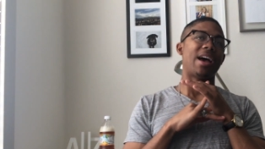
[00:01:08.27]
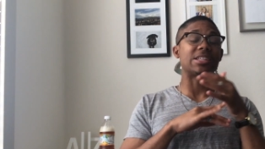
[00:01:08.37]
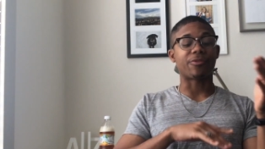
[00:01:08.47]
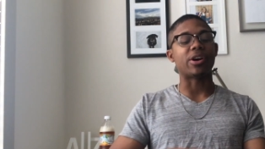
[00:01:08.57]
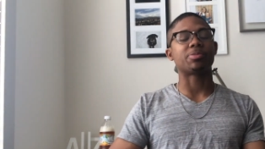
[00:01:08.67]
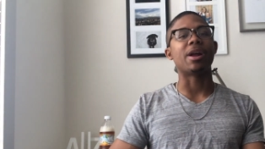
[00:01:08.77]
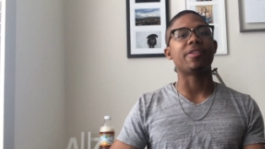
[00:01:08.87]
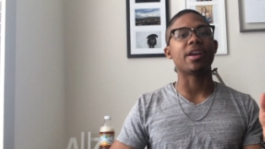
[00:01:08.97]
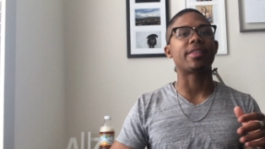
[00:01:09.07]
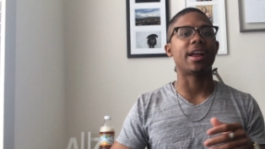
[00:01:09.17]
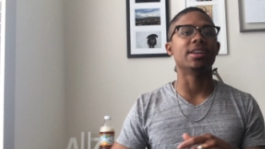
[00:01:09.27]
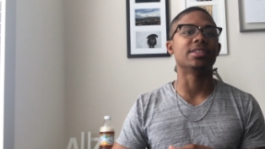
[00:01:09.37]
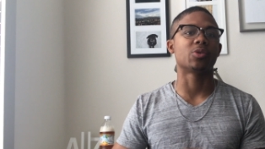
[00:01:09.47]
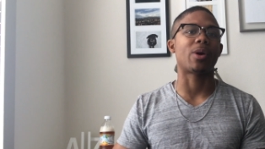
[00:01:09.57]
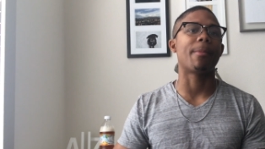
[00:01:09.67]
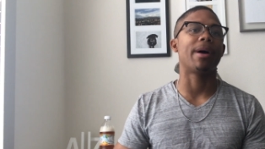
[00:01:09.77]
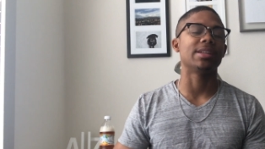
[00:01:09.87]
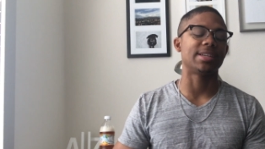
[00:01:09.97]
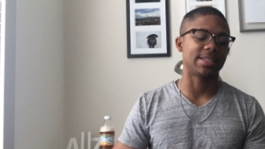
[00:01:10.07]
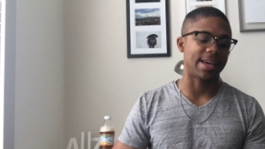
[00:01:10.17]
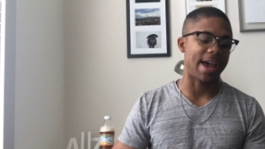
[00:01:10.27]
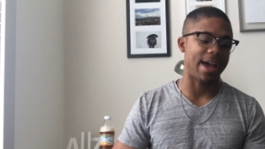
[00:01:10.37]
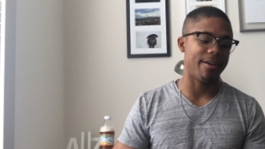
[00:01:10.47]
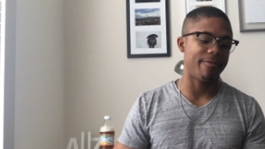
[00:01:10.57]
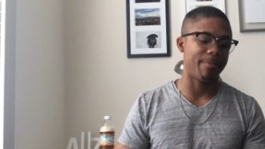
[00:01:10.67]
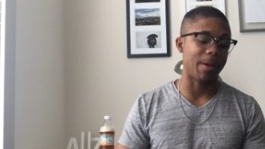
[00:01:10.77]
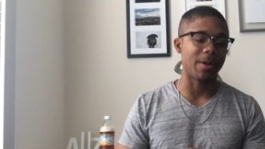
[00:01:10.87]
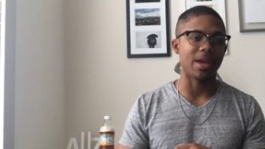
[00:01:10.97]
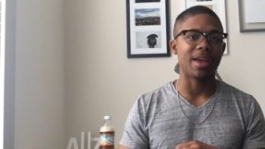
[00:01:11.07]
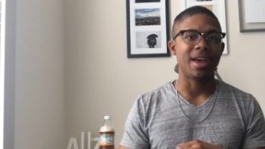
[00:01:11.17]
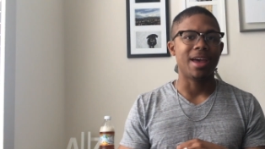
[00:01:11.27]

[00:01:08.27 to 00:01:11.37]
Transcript: As a freshman, I think that is the right mindset to have. Maybe